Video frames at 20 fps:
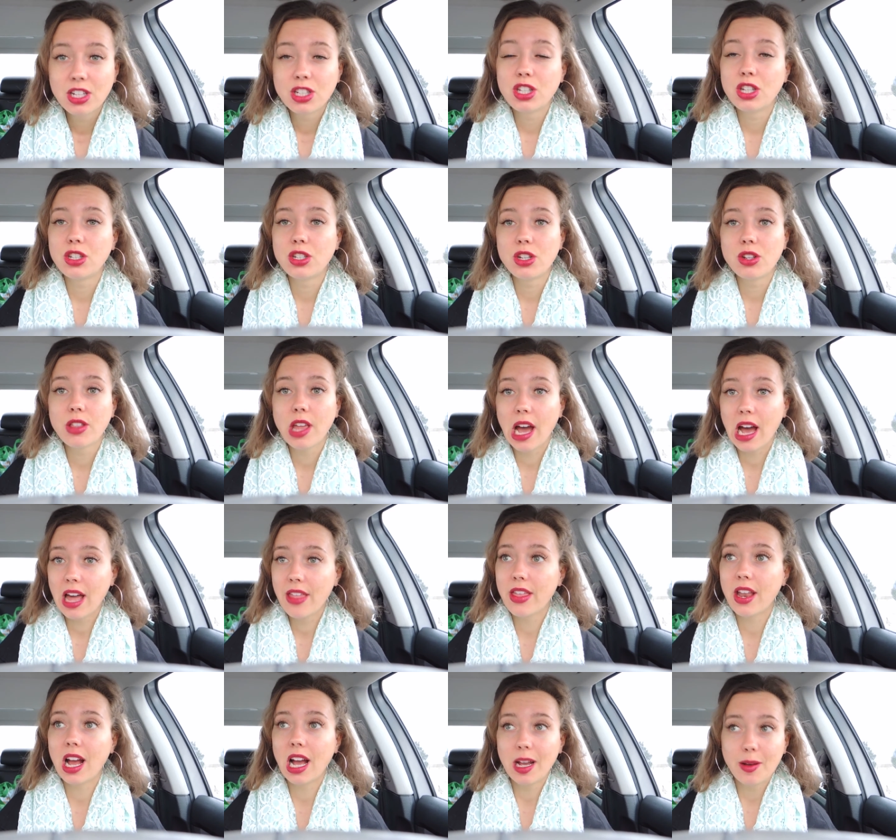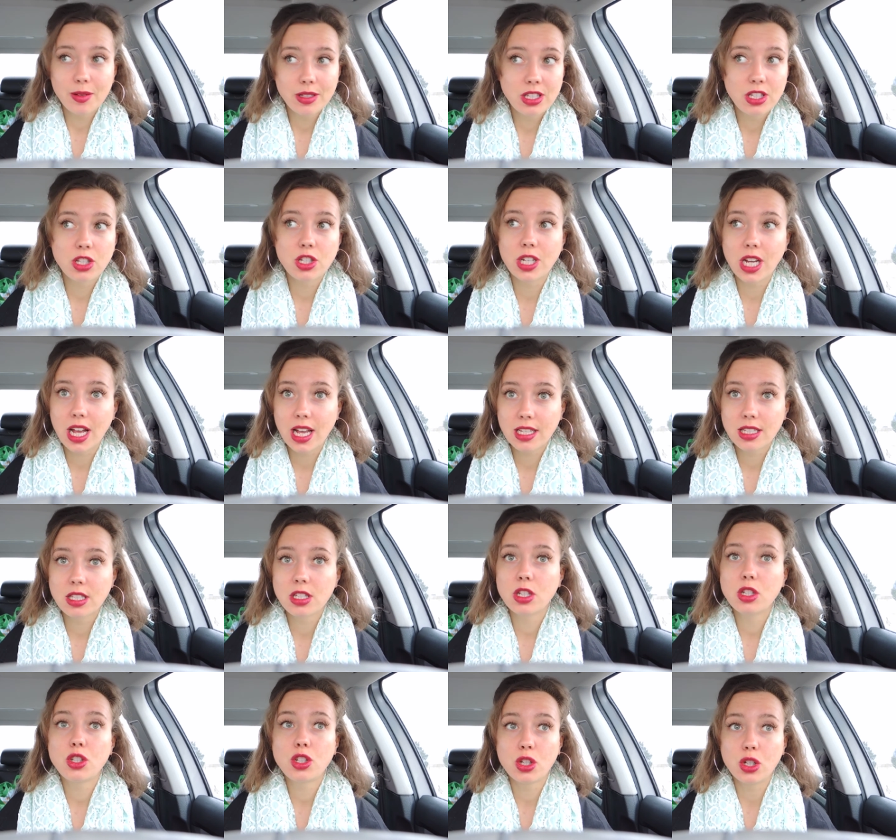to do that, then I would
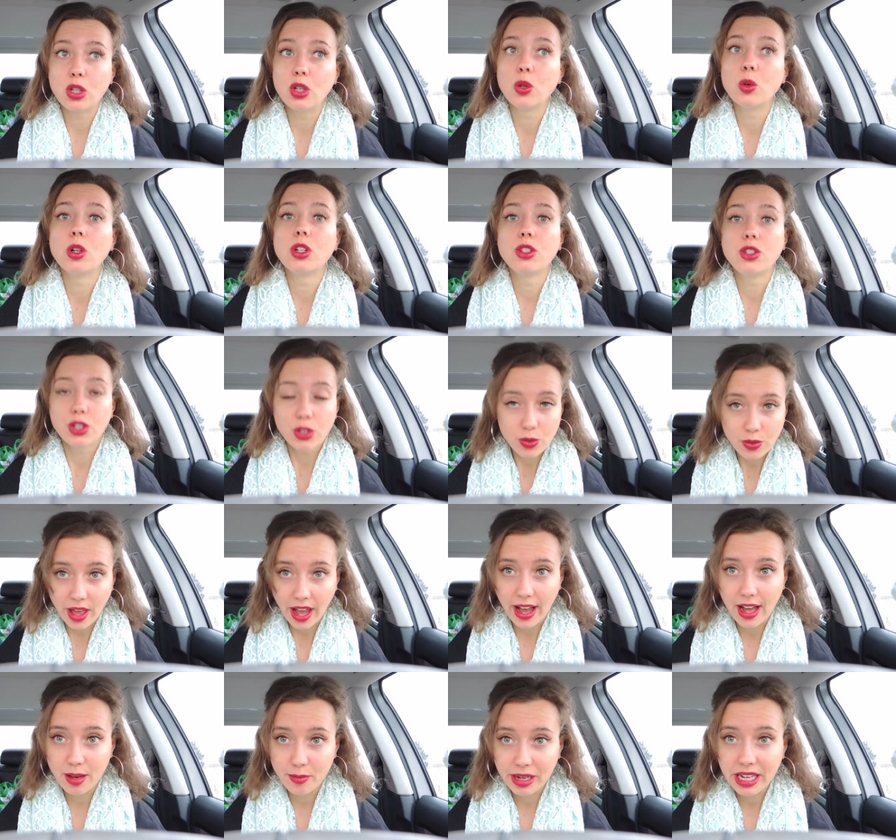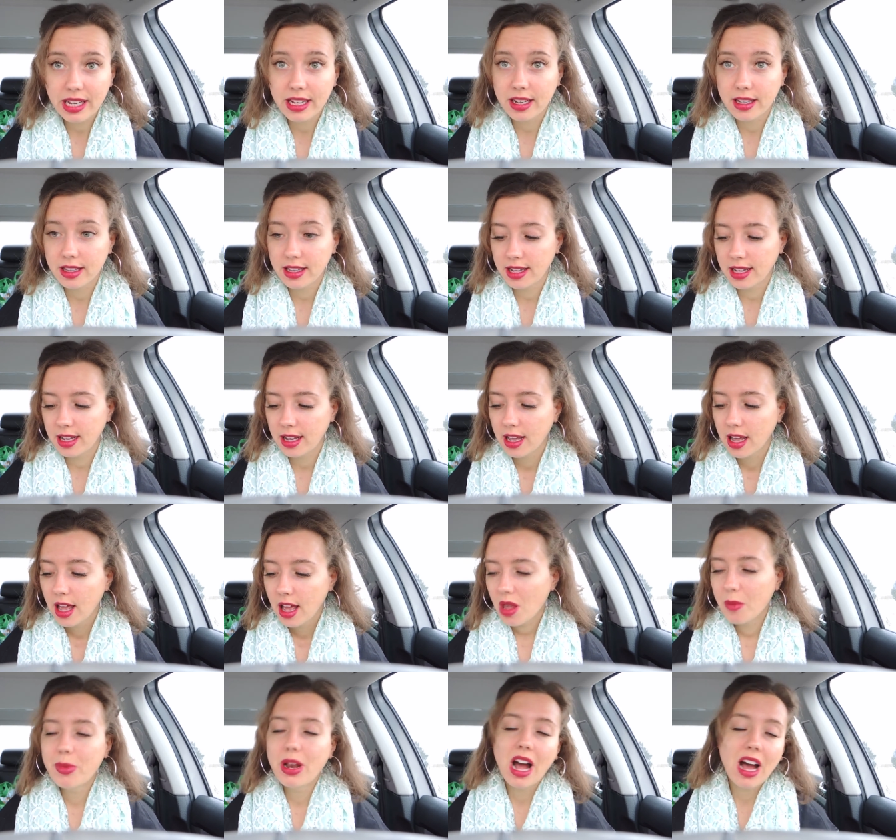suggest to do that immediately.
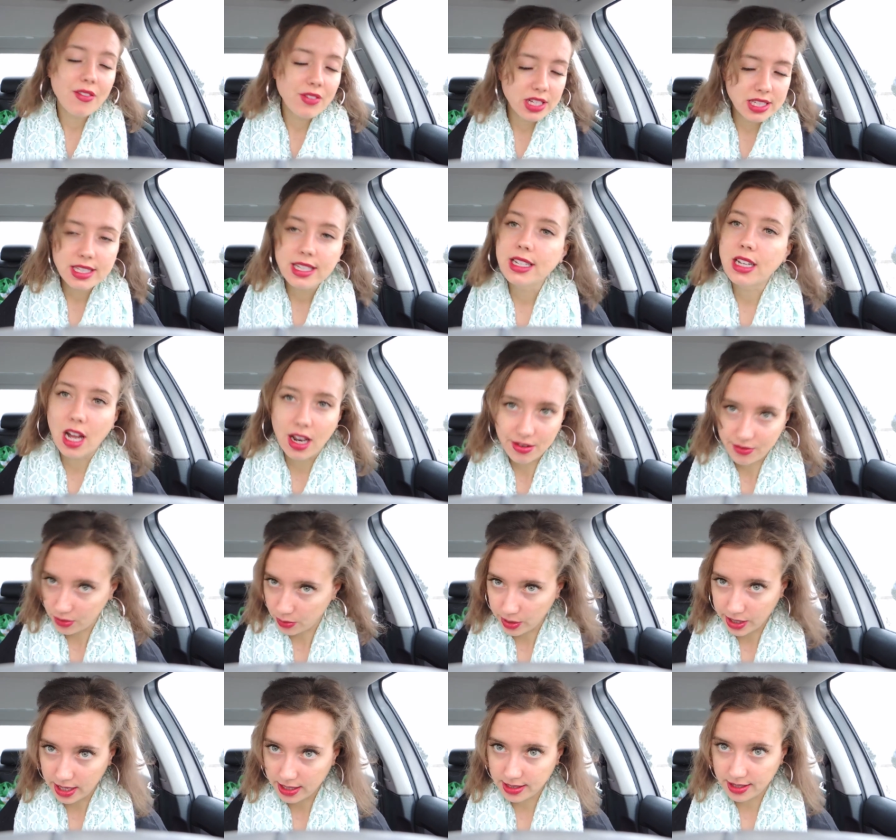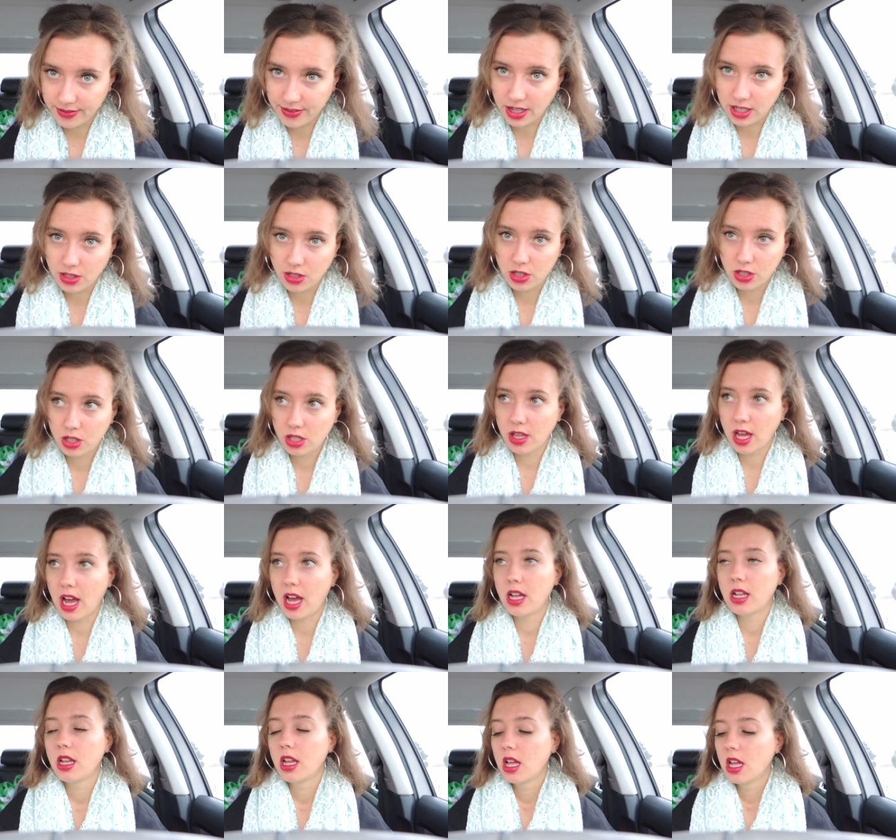But obviously not everyone has the funds to do
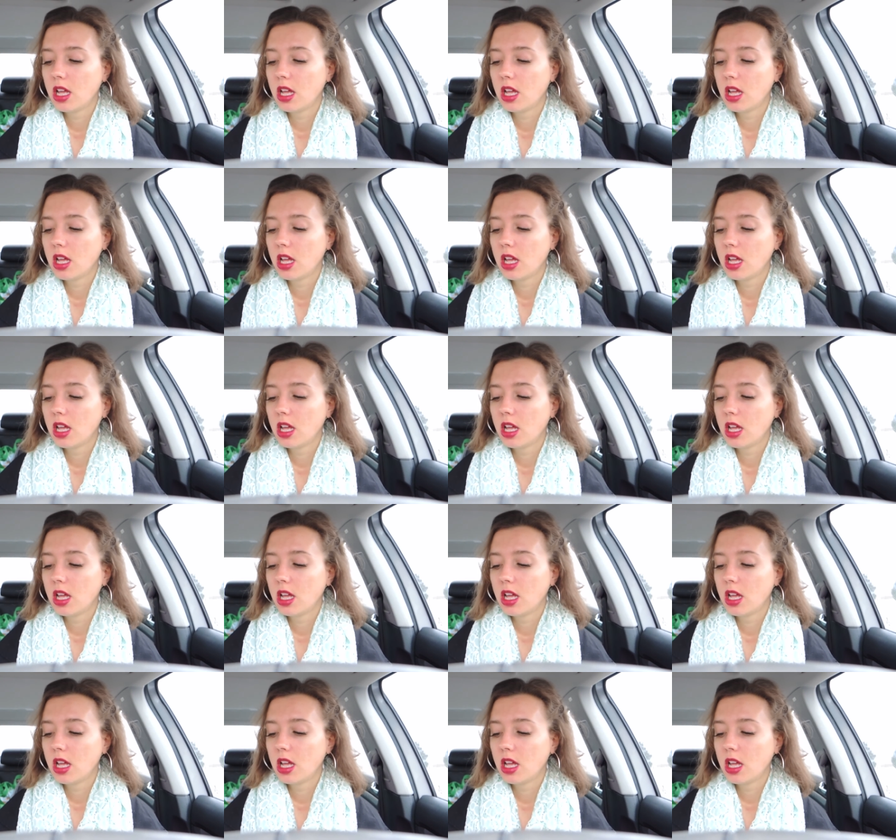that.